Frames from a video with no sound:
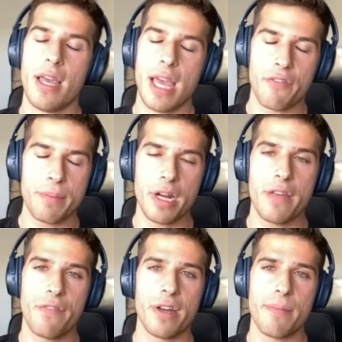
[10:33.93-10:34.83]
Everybody
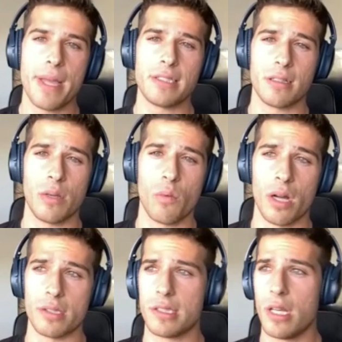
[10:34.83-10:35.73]
fundamentally
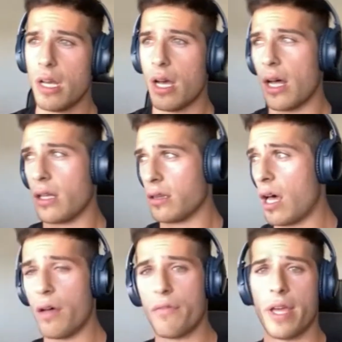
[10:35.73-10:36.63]
wants
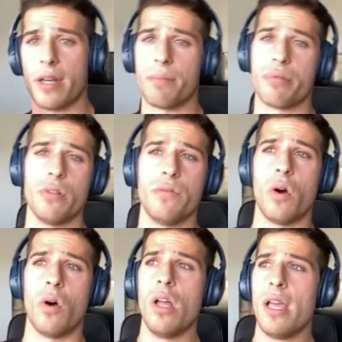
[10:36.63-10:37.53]
love and approval.